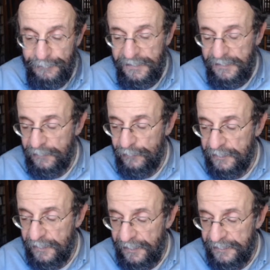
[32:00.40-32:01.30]
meaning when
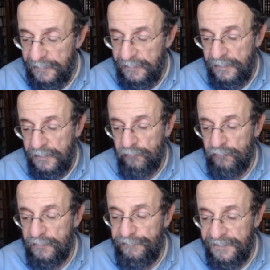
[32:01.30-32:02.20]
God
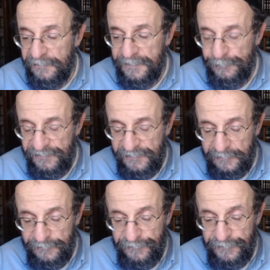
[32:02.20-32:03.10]
revealed
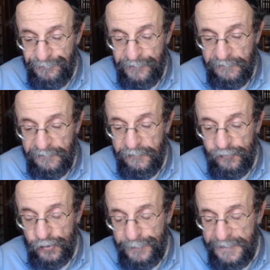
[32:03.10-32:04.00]
himself to the
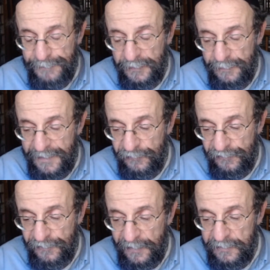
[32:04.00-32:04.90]
Jewish people at Mount
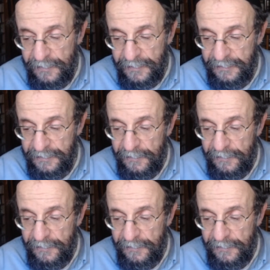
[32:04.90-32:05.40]
Sinai,